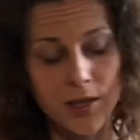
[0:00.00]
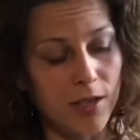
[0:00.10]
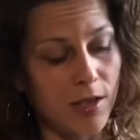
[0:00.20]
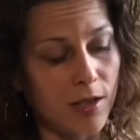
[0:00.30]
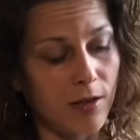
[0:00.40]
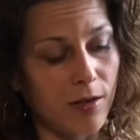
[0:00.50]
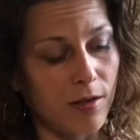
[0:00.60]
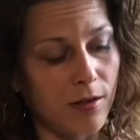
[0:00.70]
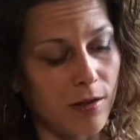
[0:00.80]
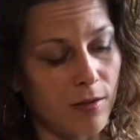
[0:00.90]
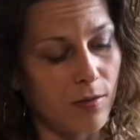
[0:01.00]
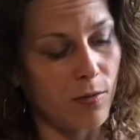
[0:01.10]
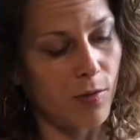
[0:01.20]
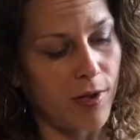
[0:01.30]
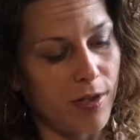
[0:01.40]
see
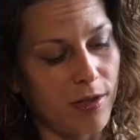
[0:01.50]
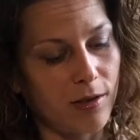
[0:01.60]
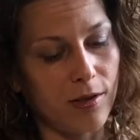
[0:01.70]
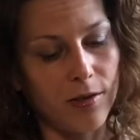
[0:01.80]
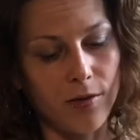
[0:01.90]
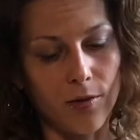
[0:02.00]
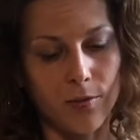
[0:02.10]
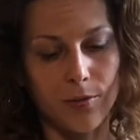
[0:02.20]
what is unknown.